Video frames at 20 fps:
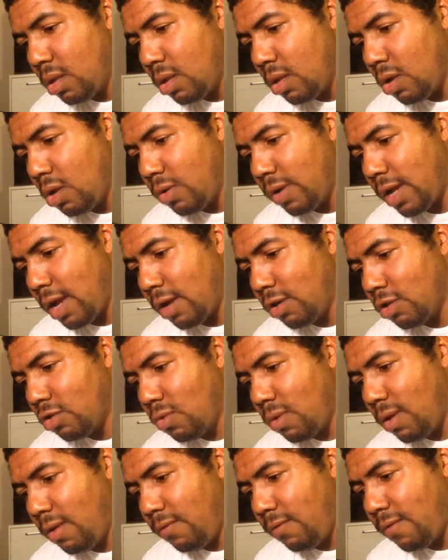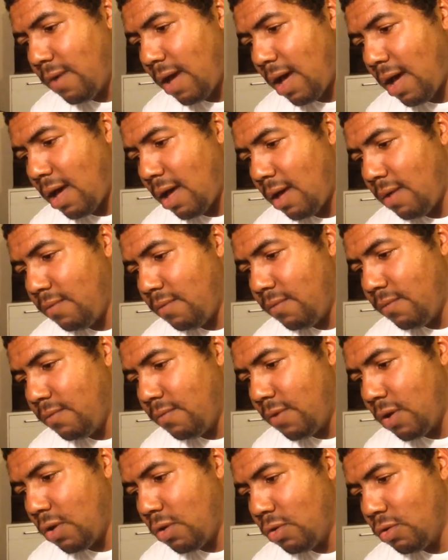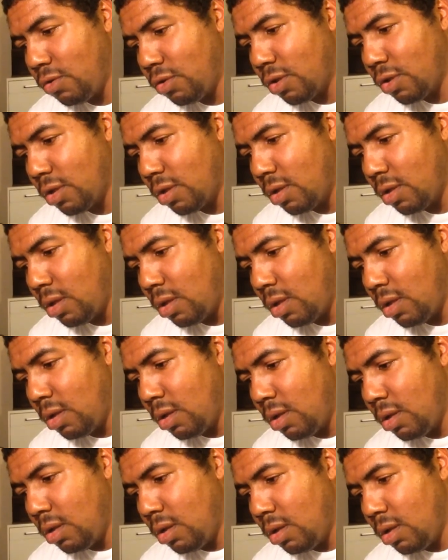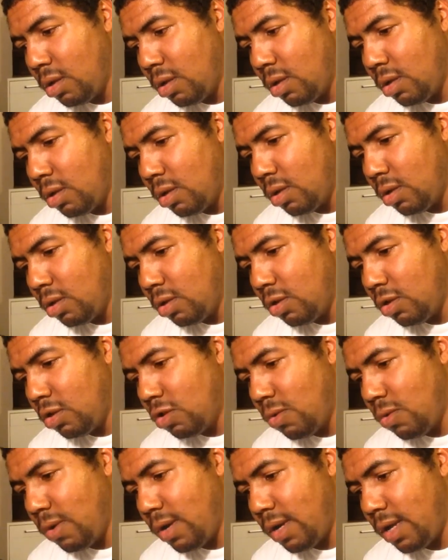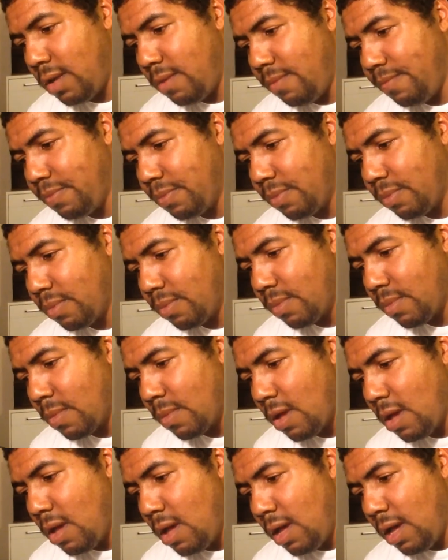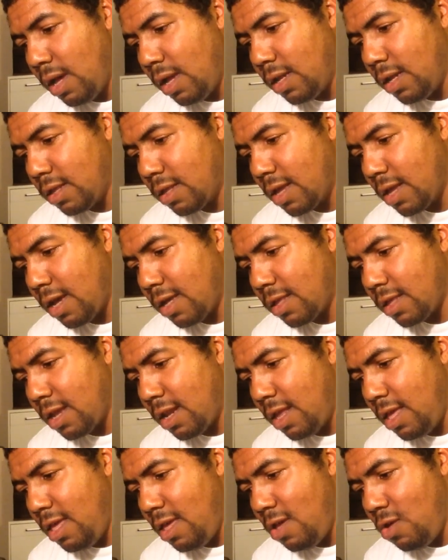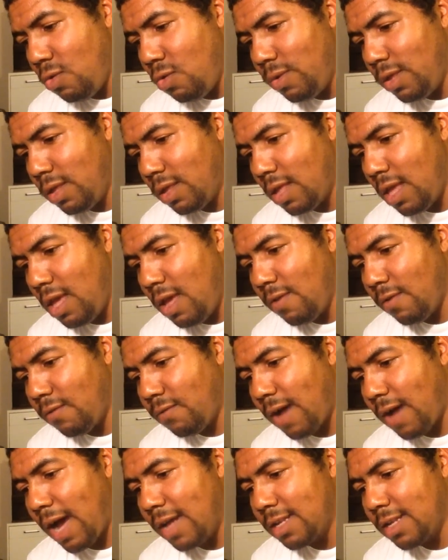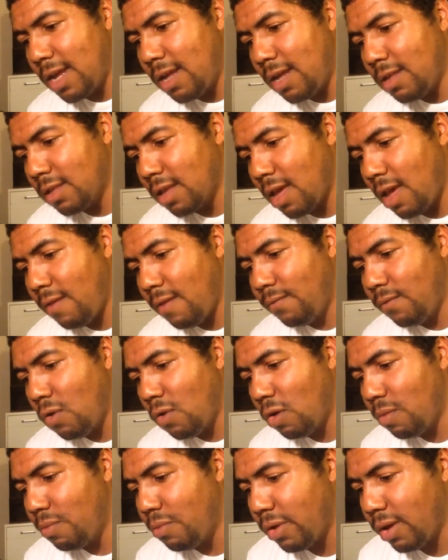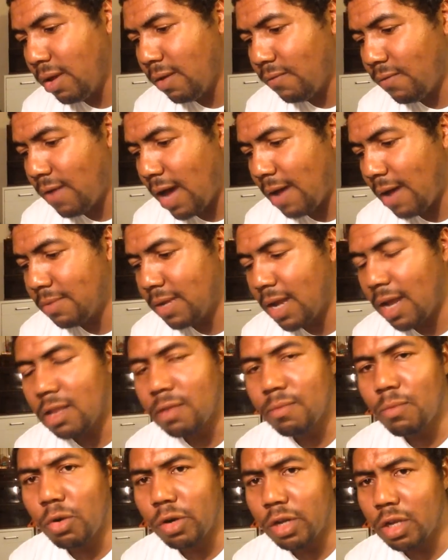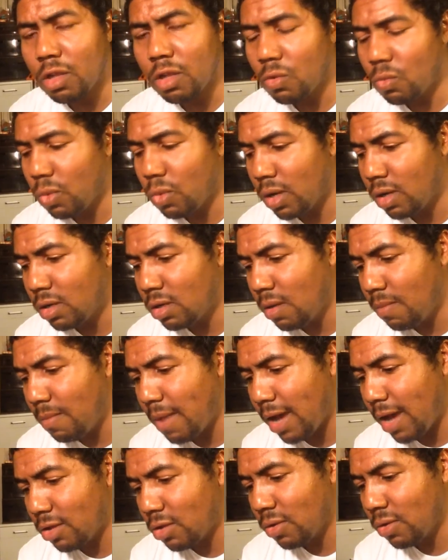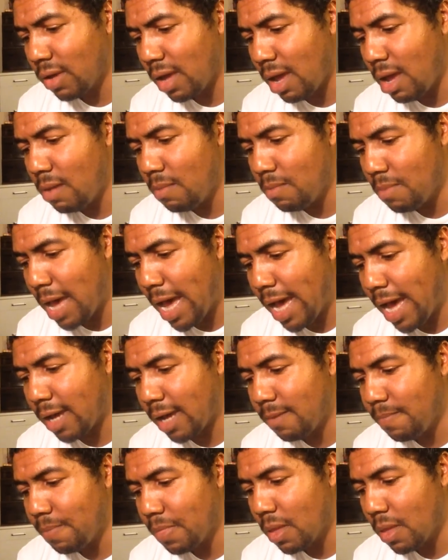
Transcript: 25 verse 20, and it says, and he who received the 5 talents came forward bringing 5 talents more. This is when the master came back,